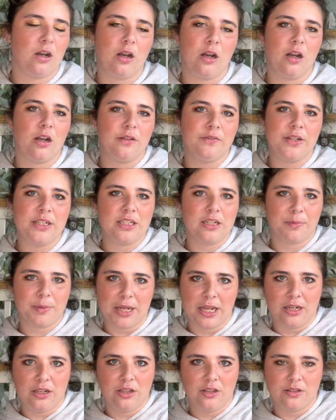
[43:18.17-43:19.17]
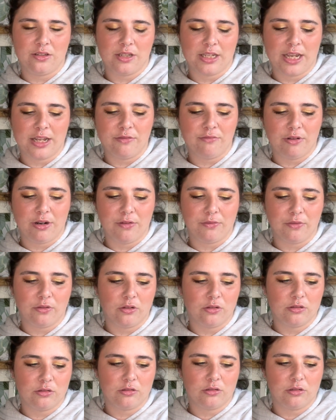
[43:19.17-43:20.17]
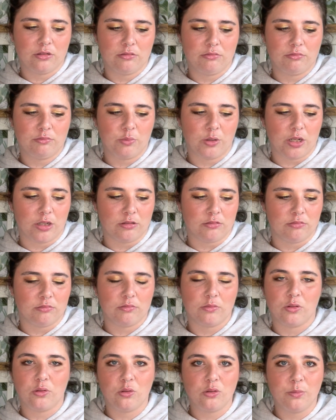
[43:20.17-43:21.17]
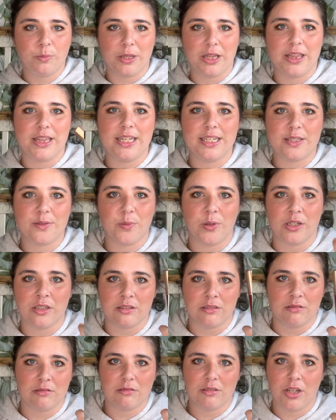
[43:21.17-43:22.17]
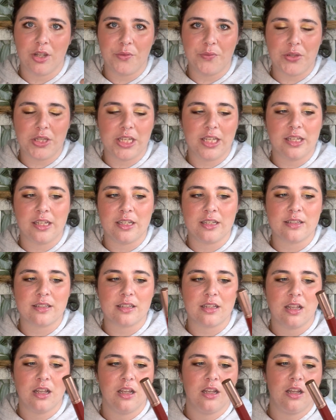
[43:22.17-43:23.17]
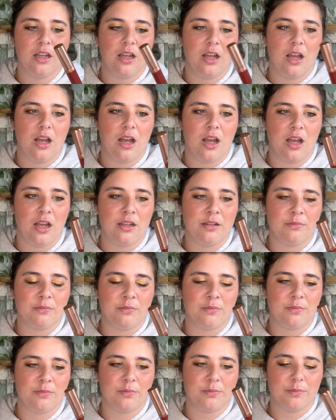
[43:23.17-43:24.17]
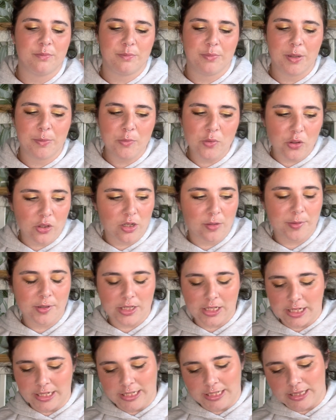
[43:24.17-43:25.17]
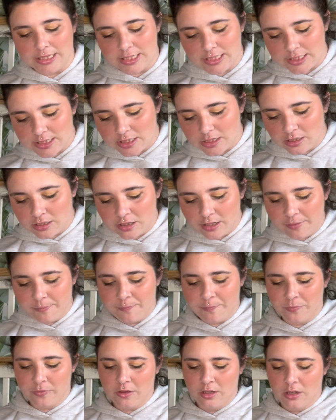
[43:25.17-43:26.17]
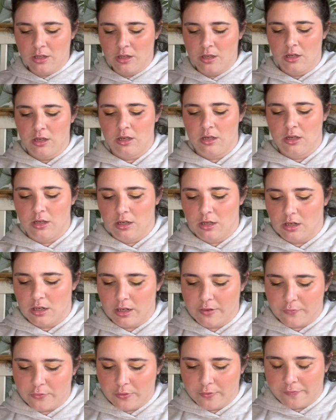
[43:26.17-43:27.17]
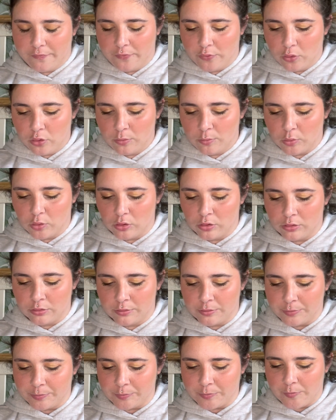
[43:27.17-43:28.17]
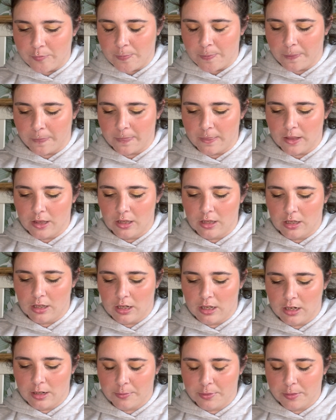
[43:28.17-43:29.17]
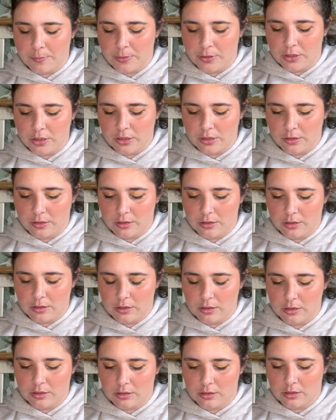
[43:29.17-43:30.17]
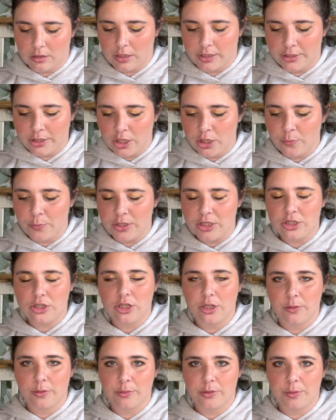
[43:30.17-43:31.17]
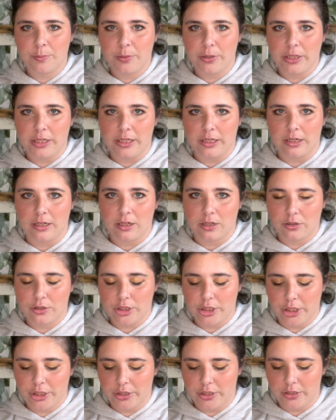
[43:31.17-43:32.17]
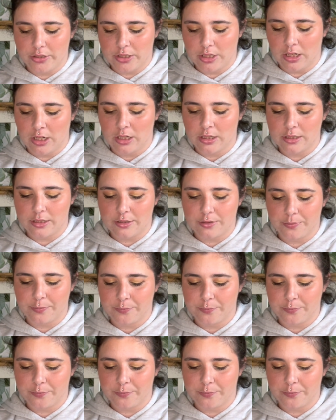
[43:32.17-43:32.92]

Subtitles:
I've ended up getting rid of, well, all but this one over the years, but I'm not going to put that in this time. I've got 4 more, and I'm going to put, I know which 2 I want to put in, and I'll show you those last.